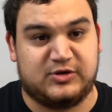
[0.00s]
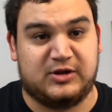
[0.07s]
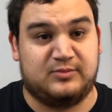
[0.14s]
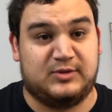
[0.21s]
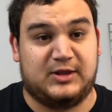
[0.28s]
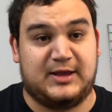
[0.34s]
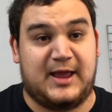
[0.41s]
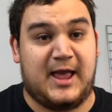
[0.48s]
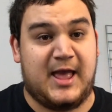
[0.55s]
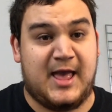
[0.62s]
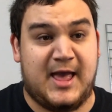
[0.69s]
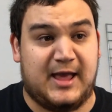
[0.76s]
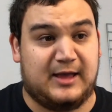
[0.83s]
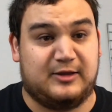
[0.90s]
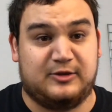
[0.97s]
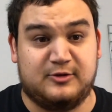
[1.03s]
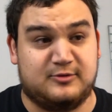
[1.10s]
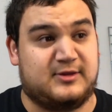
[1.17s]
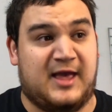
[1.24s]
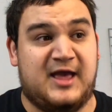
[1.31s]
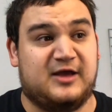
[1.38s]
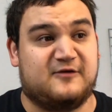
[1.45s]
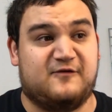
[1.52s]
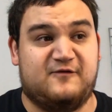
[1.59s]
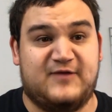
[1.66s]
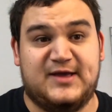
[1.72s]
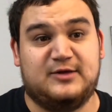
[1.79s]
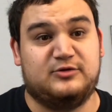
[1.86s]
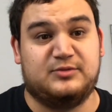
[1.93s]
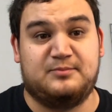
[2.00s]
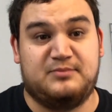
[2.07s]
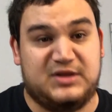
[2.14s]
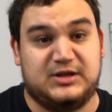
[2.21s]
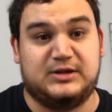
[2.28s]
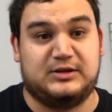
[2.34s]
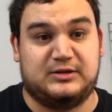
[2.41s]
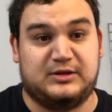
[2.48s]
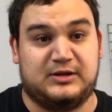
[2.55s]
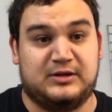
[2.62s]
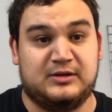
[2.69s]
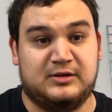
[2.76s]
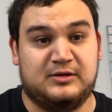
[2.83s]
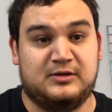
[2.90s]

I can be like, hey, your tank failed immediately.